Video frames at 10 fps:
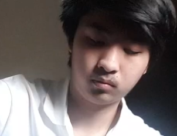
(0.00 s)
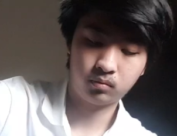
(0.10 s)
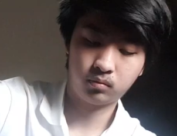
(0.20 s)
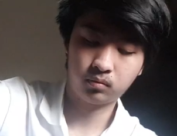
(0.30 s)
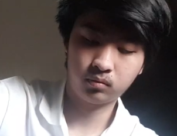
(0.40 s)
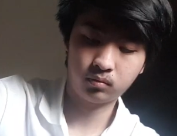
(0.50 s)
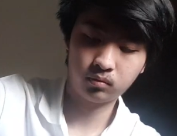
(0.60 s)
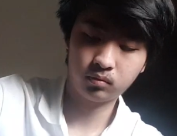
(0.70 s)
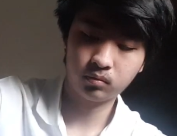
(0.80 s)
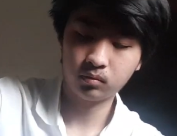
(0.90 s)

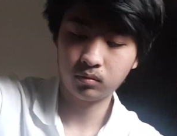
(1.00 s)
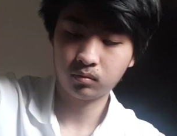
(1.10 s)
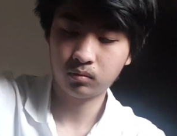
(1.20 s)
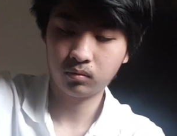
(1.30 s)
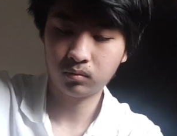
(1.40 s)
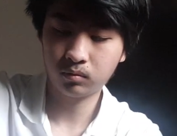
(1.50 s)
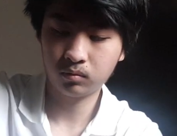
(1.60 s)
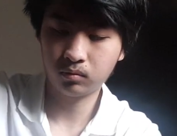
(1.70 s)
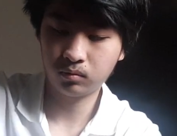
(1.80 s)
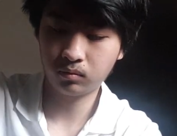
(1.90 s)

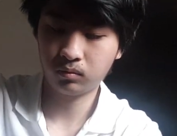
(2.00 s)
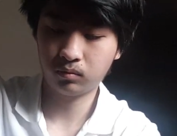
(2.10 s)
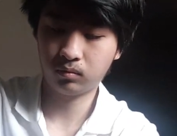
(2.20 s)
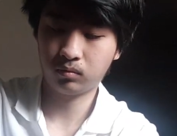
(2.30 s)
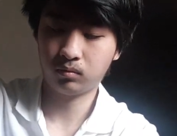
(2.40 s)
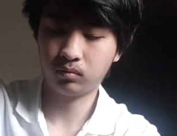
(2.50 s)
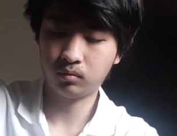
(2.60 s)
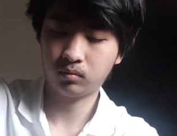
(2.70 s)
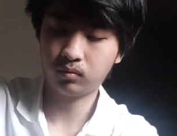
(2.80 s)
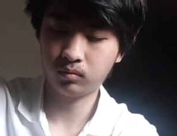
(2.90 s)

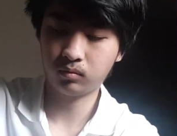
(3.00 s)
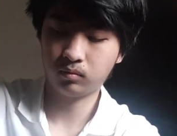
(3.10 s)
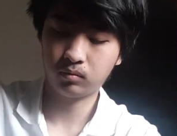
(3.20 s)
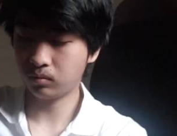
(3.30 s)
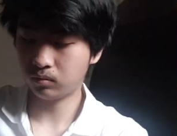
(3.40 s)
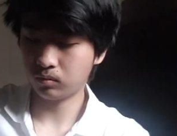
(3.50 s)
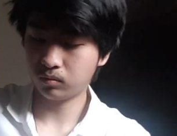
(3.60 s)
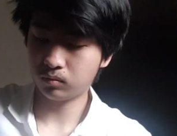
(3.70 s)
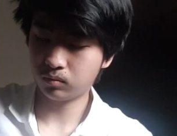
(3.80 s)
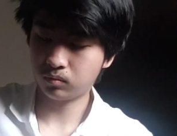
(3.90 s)

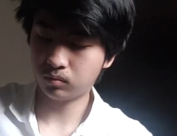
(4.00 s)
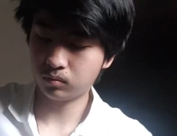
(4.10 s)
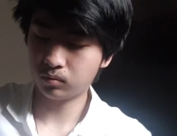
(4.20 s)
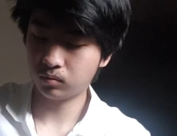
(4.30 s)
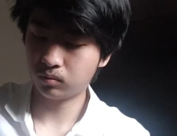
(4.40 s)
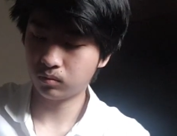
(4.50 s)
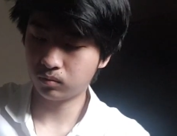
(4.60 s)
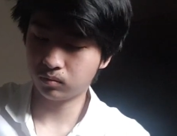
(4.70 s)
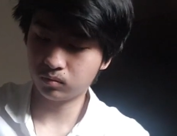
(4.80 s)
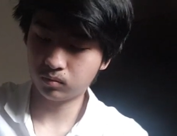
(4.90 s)

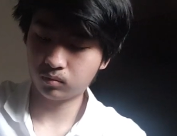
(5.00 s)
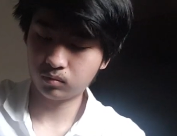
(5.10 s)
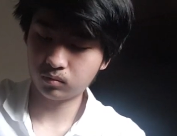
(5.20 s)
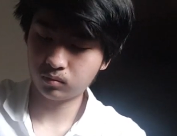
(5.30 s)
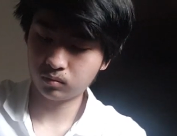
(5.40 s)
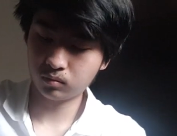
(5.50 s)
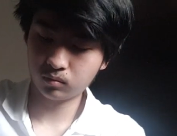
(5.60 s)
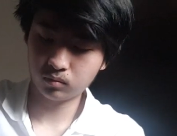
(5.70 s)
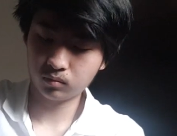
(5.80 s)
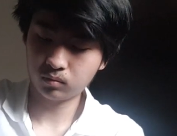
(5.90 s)

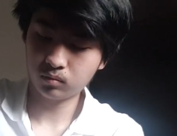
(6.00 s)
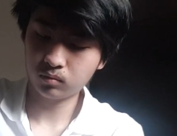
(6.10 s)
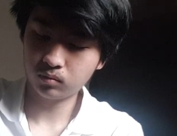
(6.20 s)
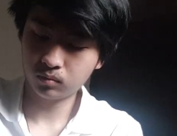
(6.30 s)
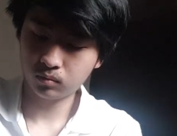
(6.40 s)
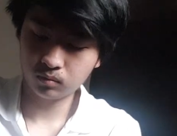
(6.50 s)
(silence)